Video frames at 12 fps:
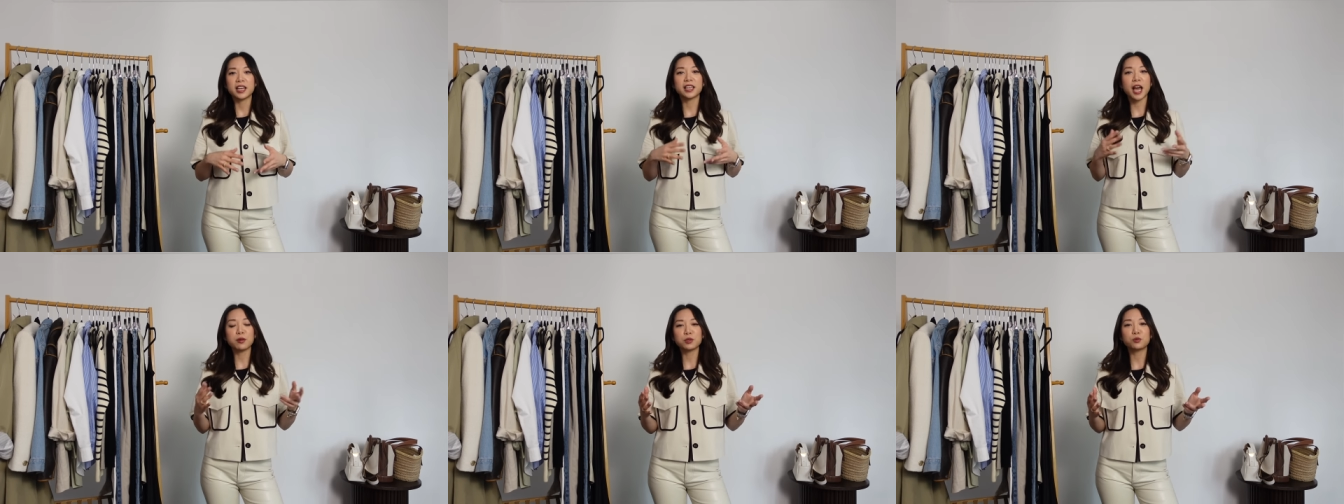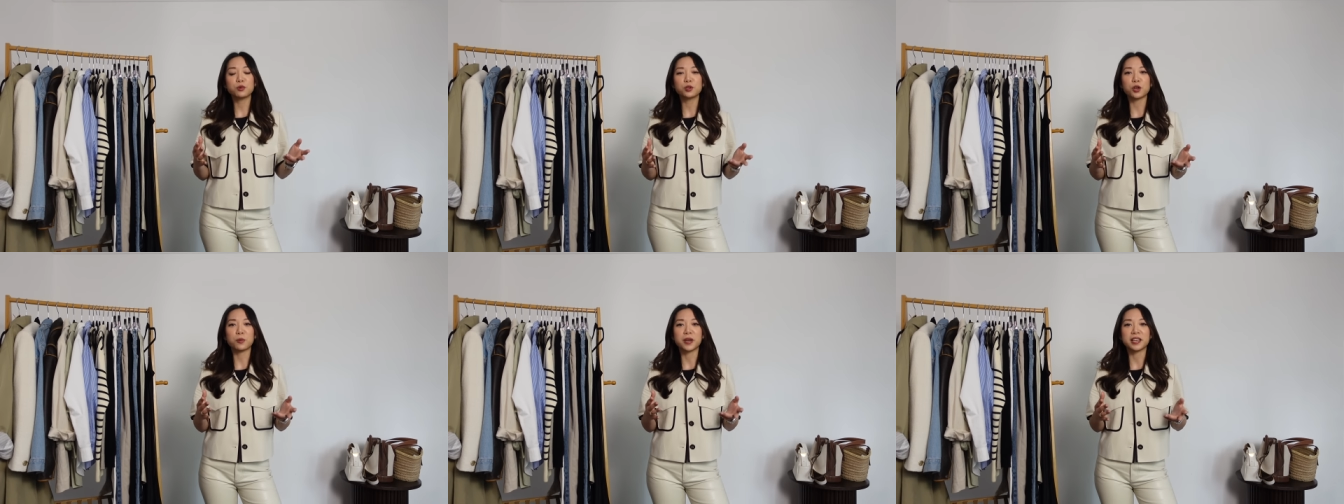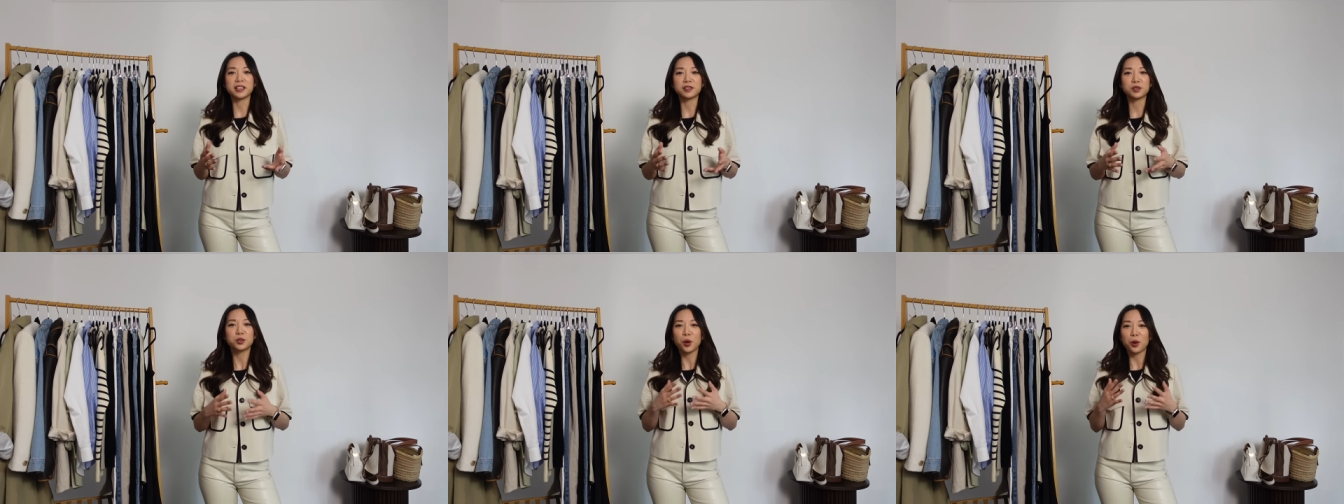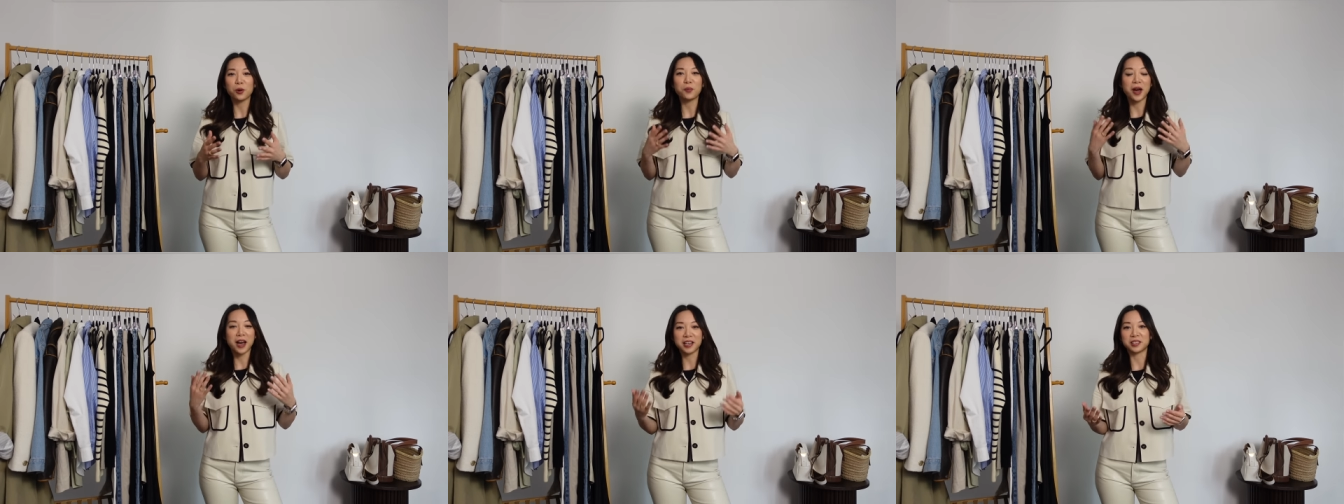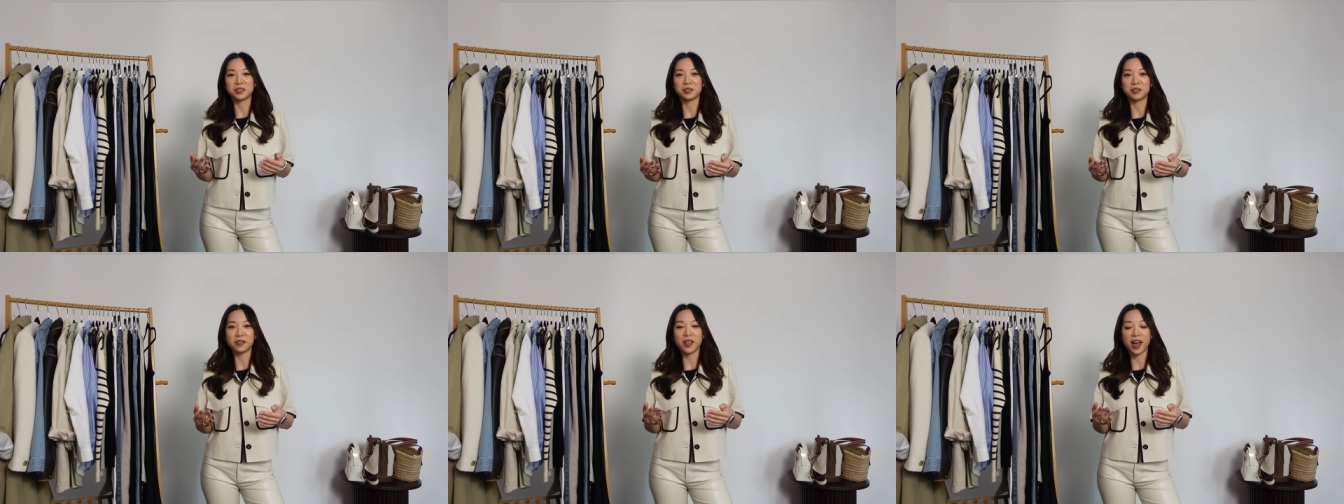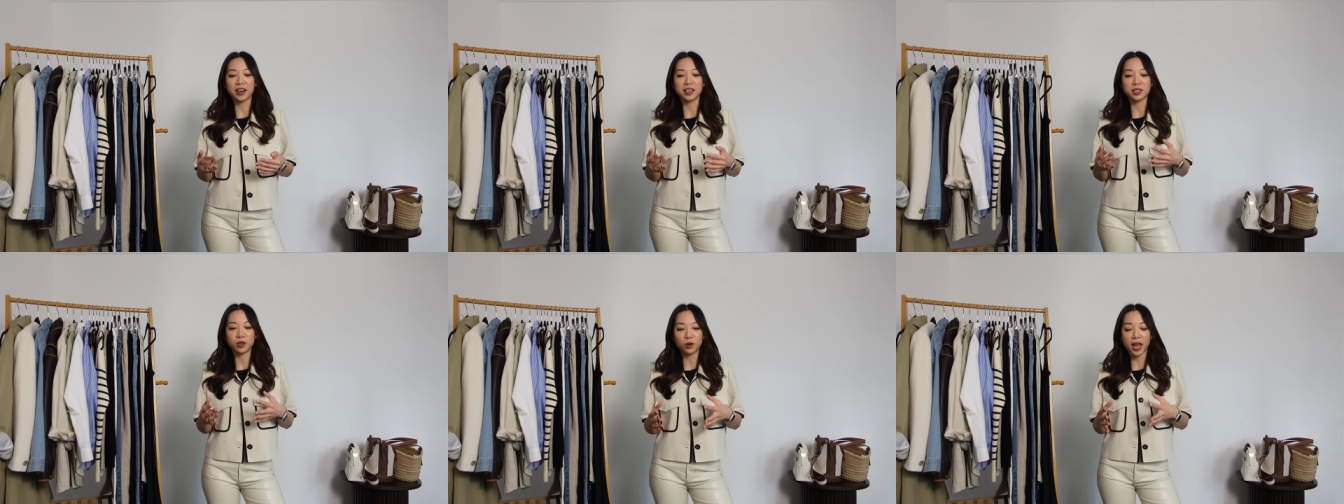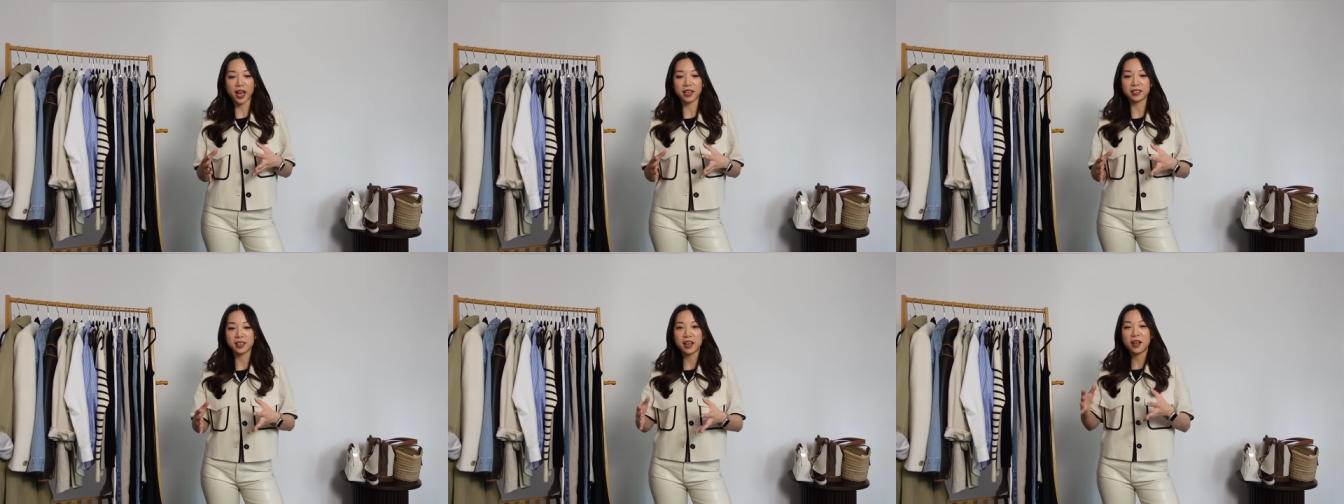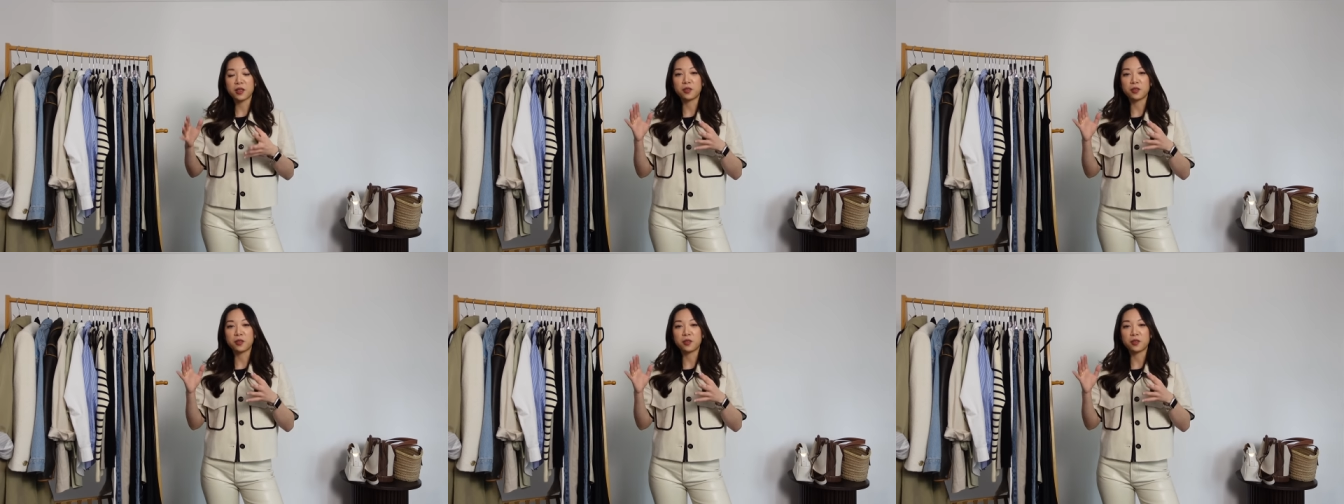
A capsule wardrobe is so personal that as long as